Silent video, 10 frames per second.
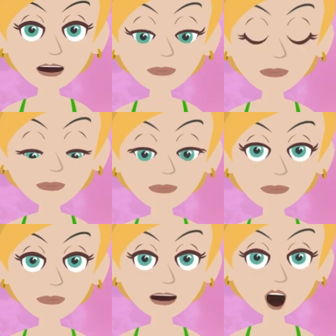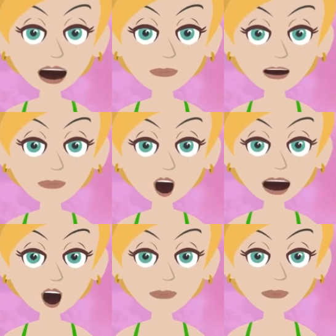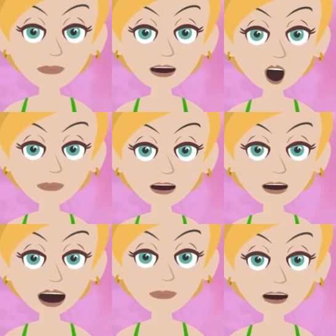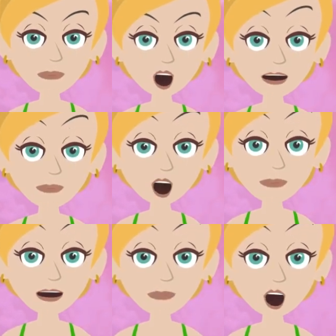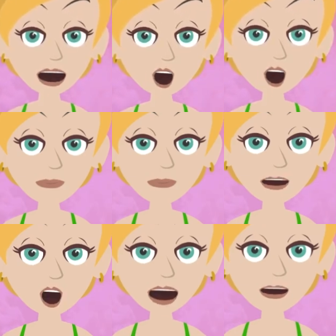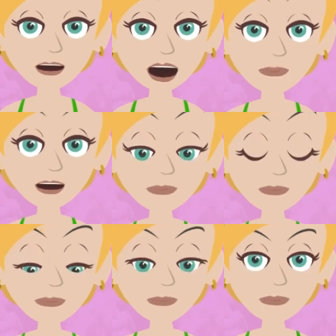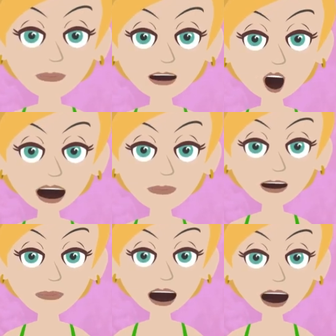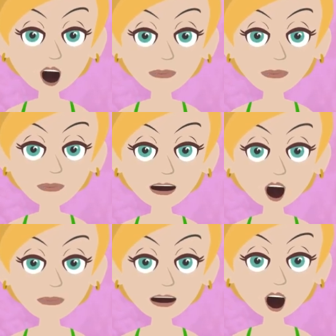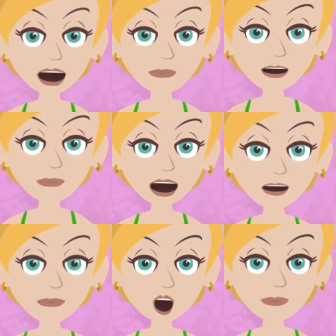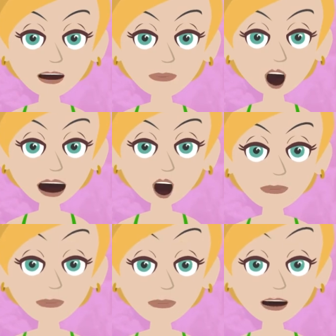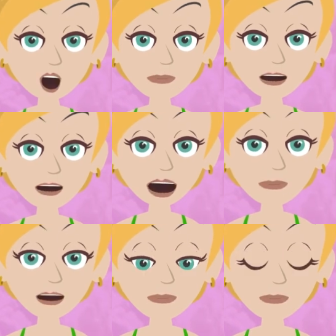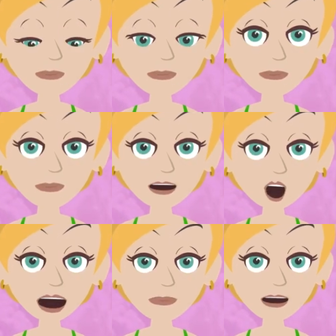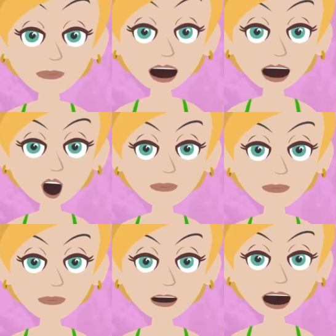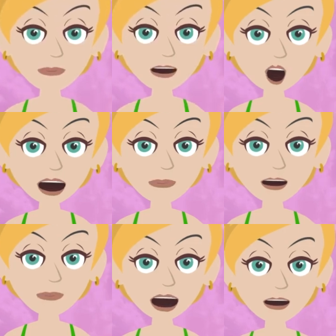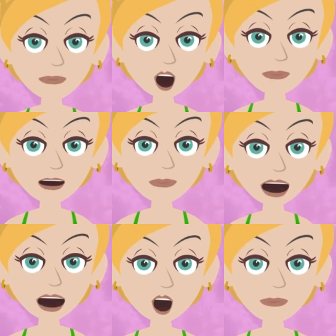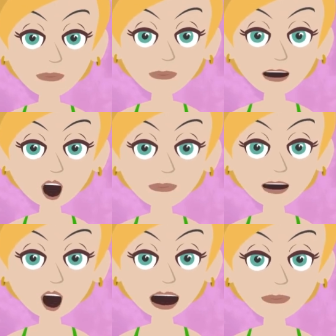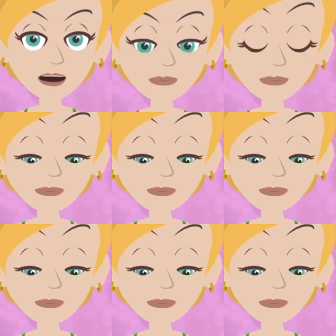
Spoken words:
want. I can feel when I'm in alignment with that perspective. I can feel the compassion of source. When I feel love for myself or for another, I'm right there on the vibrational beam. I can feel it.